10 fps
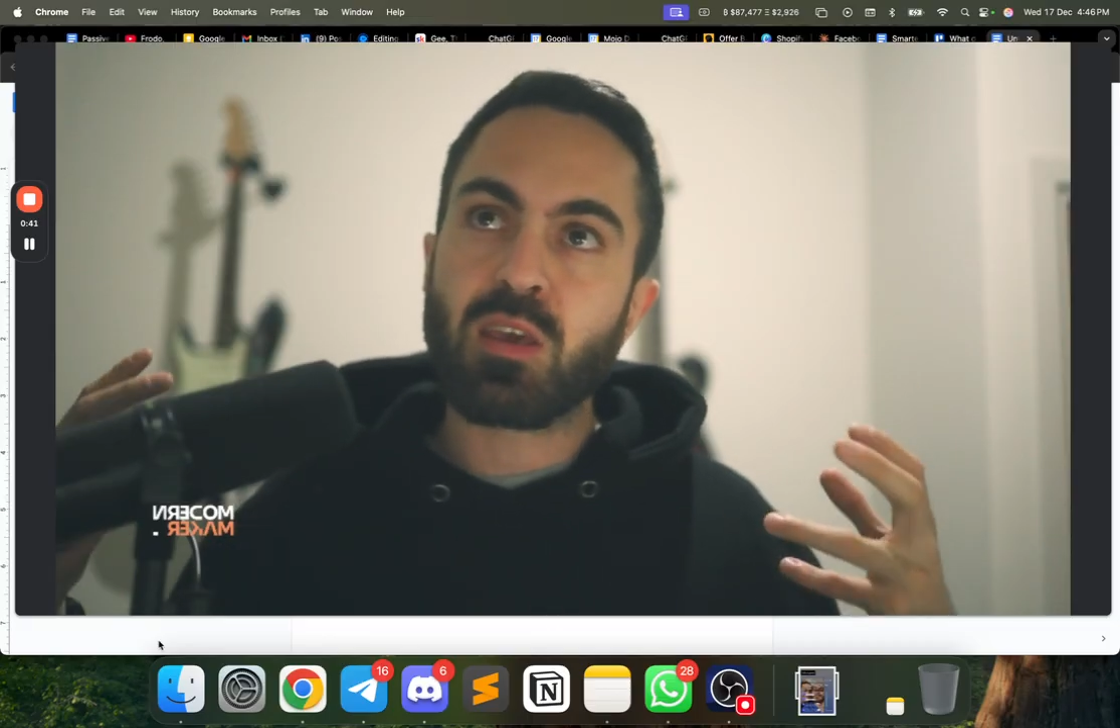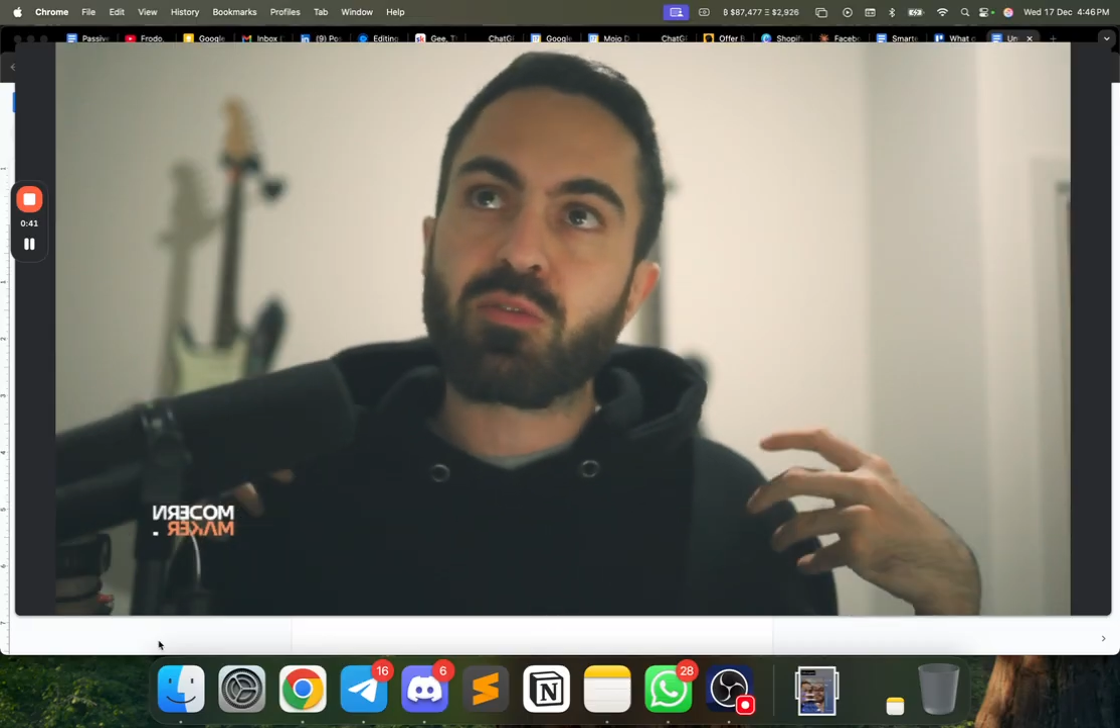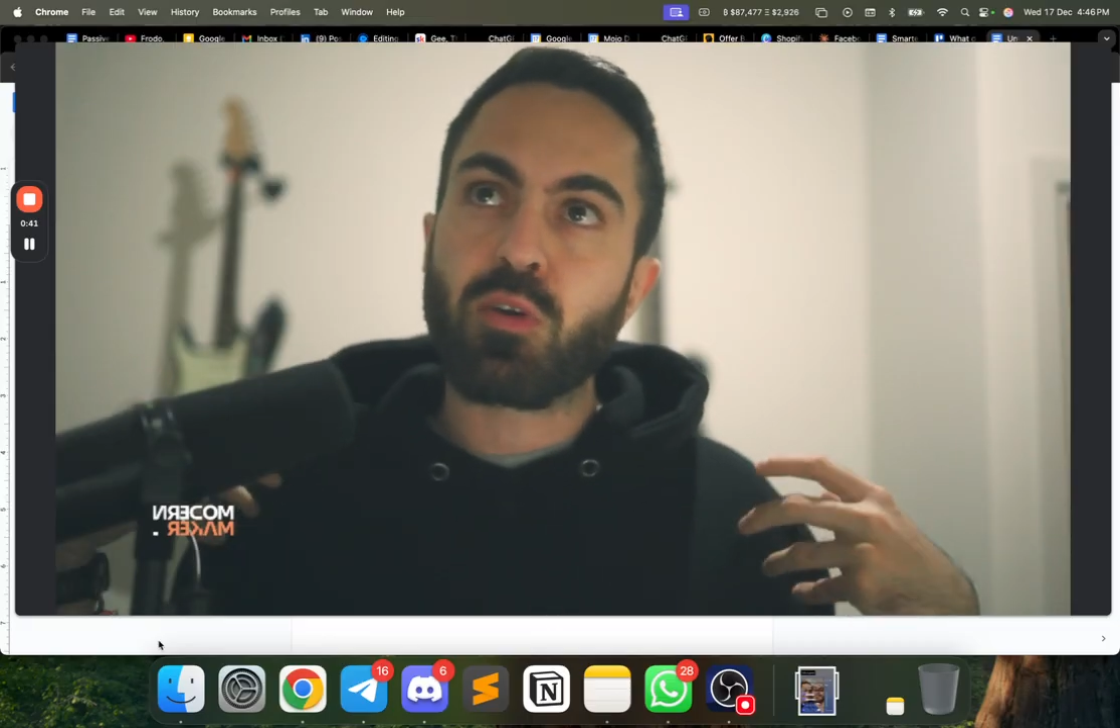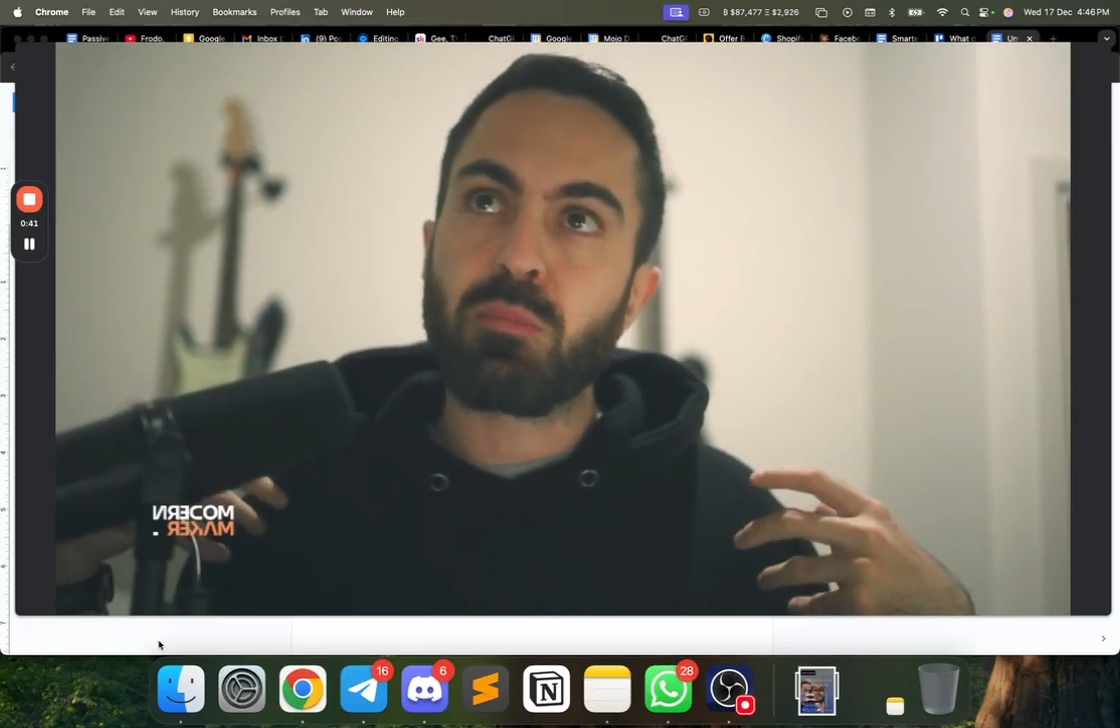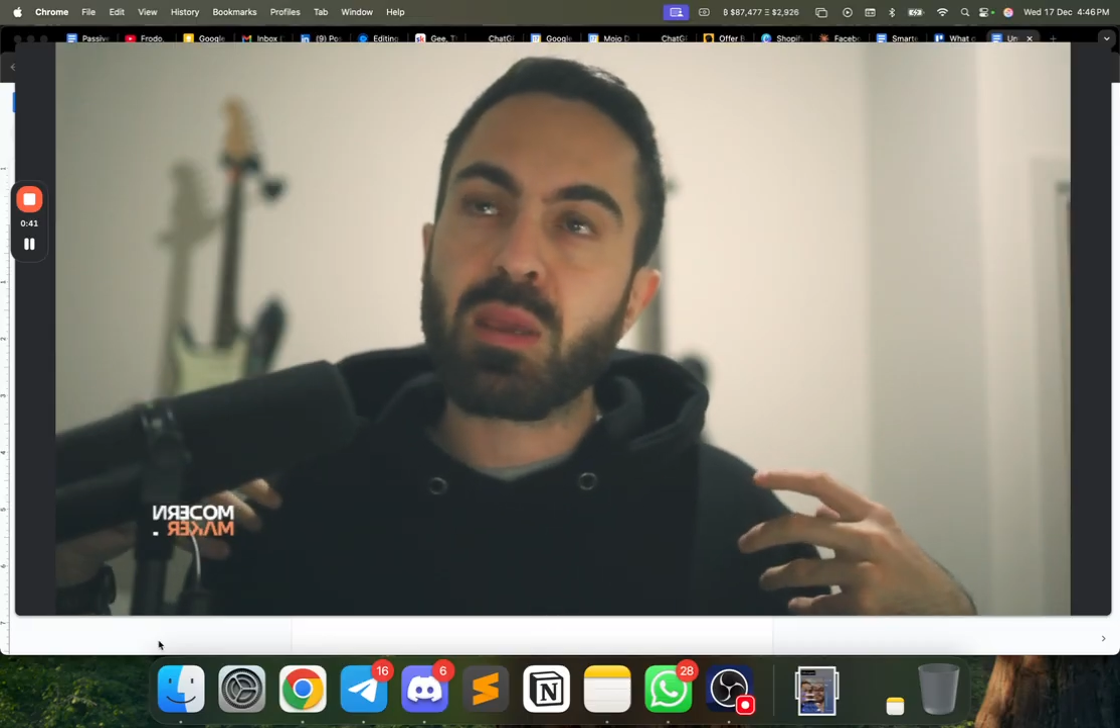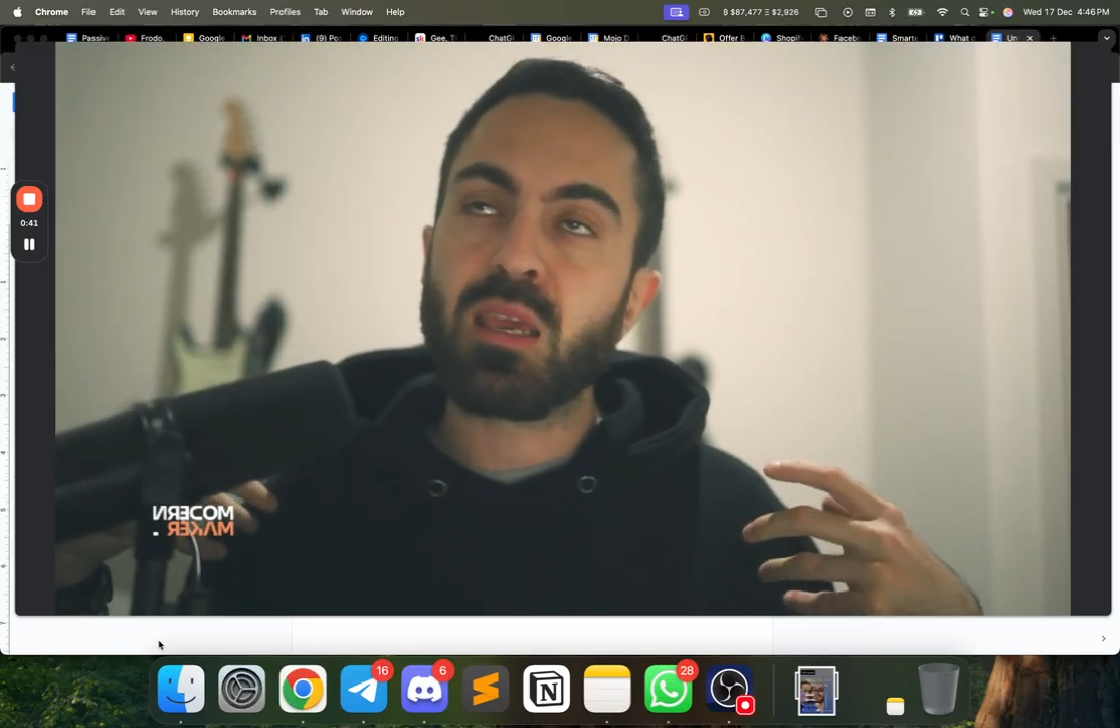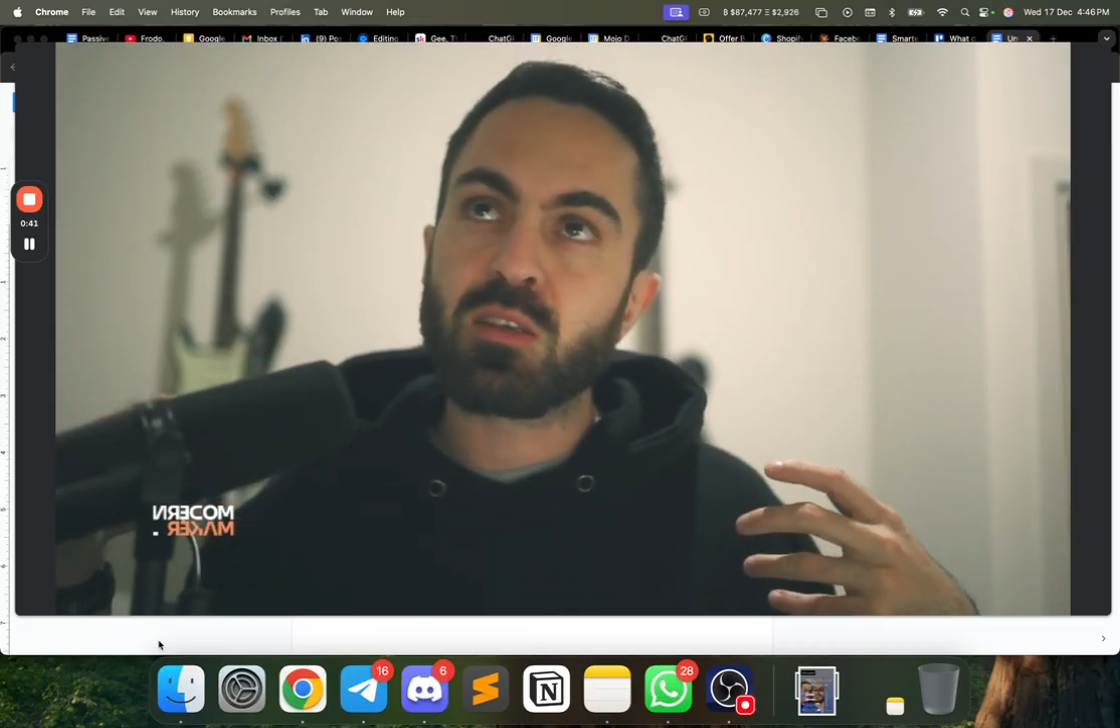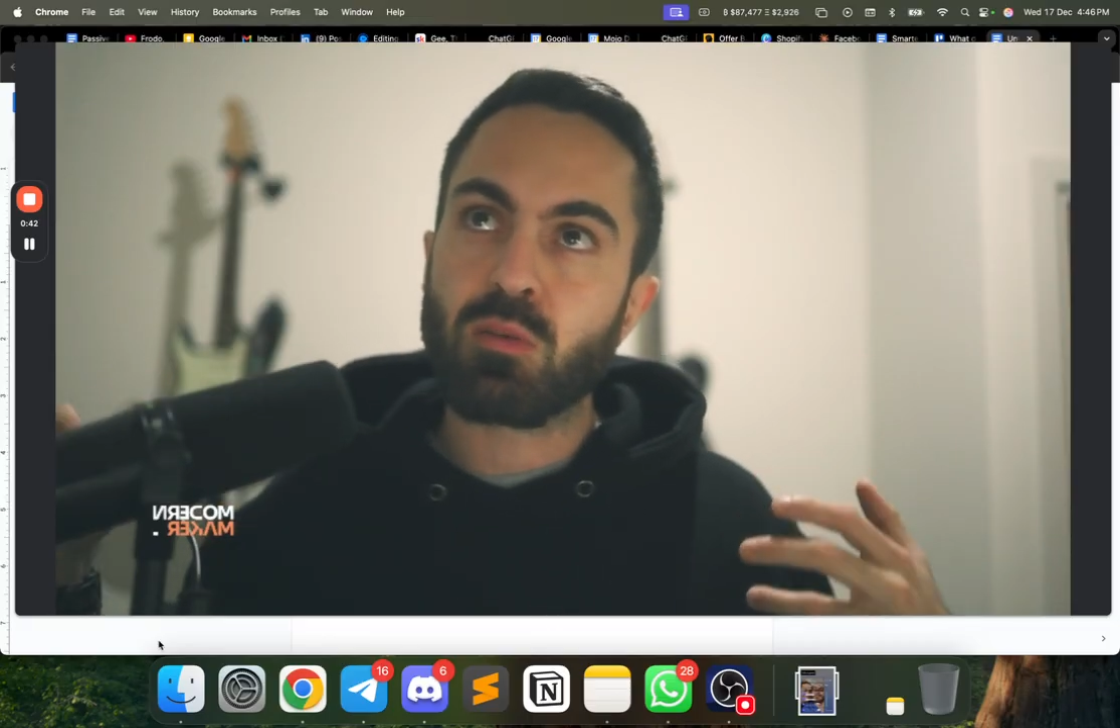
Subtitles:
for me is